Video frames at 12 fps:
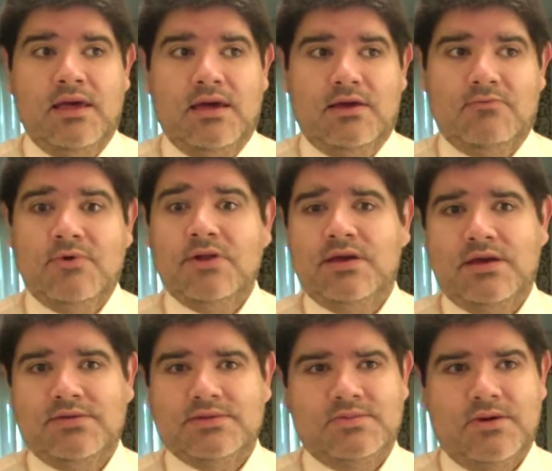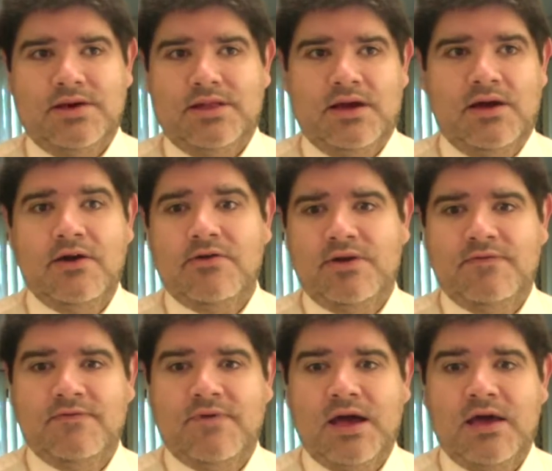And really, it was probably like
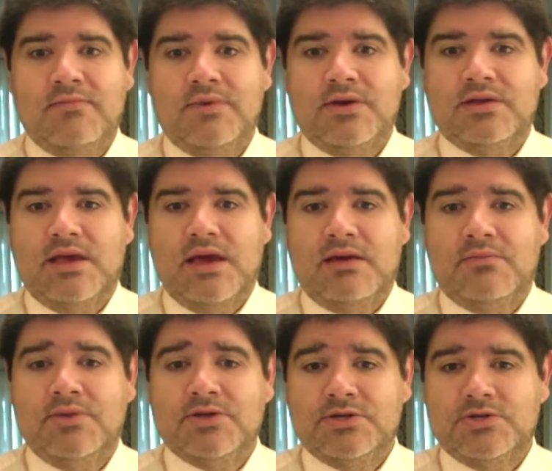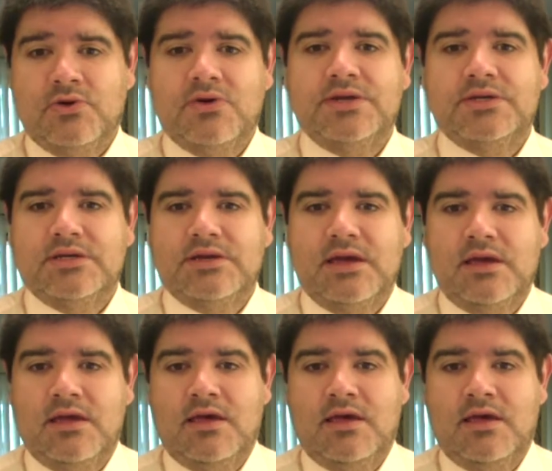105 because it had a bunch of drawings in it.